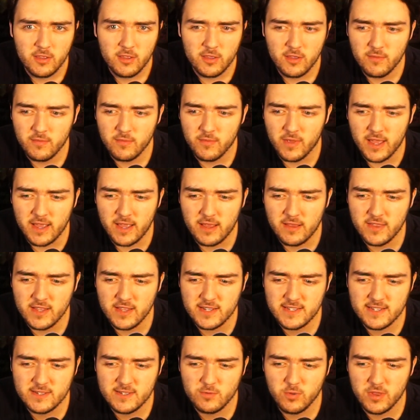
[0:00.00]
Like
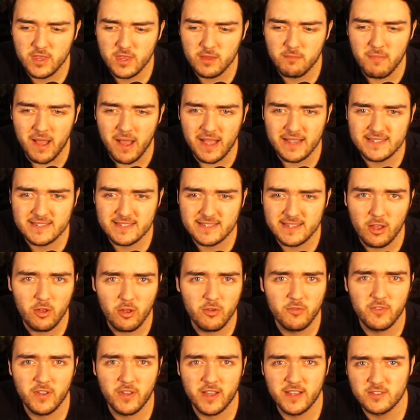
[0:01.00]
this is within
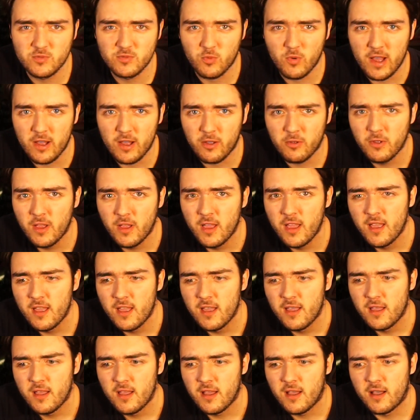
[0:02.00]
myself as well.
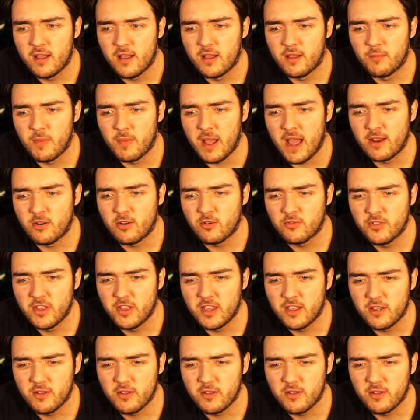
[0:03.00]
I don't think